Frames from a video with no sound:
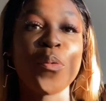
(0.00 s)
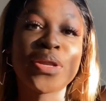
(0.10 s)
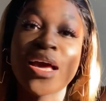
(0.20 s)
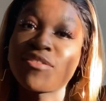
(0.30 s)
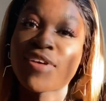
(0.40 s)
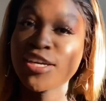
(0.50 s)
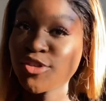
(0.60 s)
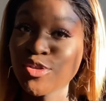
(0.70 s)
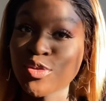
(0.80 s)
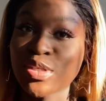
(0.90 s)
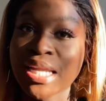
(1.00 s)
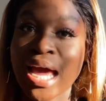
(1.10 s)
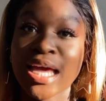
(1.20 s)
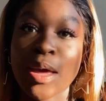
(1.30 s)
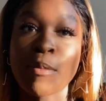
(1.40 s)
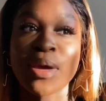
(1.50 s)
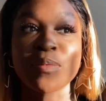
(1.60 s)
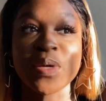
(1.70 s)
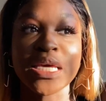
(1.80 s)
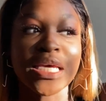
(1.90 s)
advise you to like
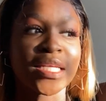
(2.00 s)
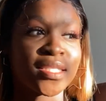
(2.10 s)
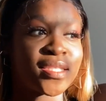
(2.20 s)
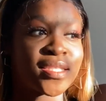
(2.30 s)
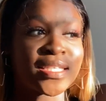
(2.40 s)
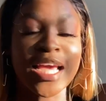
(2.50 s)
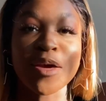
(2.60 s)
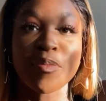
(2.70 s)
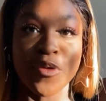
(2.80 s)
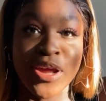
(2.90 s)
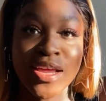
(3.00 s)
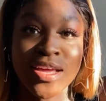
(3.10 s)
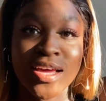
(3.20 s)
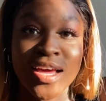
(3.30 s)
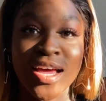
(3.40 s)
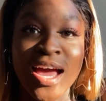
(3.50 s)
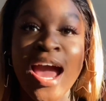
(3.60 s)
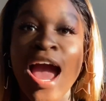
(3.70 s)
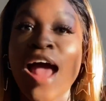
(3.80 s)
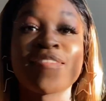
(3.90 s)
maybe take a break.
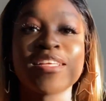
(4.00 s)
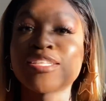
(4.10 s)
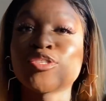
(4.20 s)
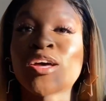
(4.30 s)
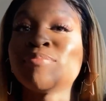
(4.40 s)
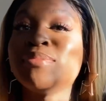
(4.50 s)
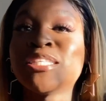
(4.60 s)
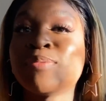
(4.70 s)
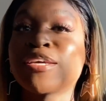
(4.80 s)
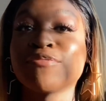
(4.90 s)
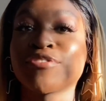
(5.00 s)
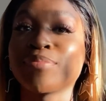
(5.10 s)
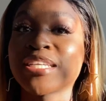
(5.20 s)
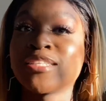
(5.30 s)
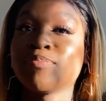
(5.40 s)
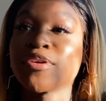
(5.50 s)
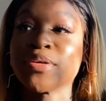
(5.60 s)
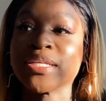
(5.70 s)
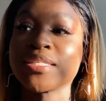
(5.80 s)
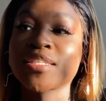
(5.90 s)
And this is not me speaking from
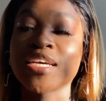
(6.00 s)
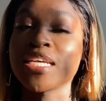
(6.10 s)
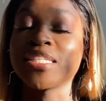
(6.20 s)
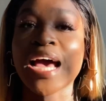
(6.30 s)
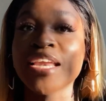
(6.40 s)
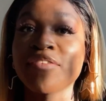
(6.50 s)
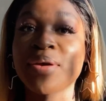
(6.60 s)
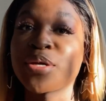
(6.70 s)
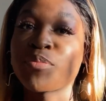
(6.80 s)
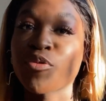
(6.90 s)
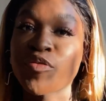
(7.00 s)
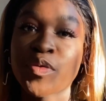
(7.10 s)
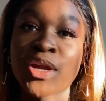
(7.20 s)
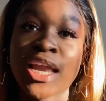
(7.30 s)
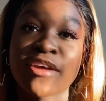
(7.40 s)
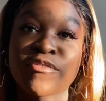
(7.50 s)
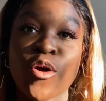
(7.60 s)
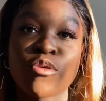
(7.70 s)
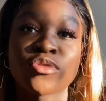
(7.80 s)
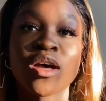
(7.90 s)
experience, because I never had a boyfriend when I left
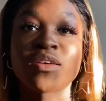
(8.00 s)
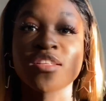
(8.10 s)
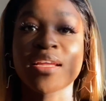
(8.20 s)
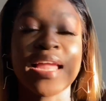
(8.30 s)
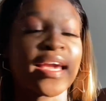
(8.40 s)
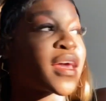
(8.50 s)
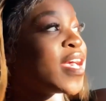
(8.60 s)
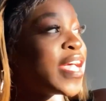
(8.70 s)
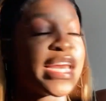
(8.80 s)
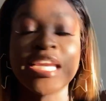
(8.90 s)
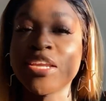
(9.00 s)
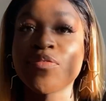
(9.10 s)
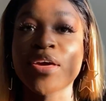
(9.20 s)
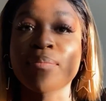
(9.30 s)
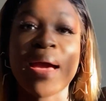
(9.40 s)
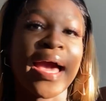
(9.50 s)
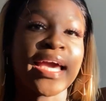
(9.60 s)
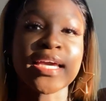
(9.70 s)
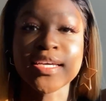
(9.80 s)
home, so I was not like living my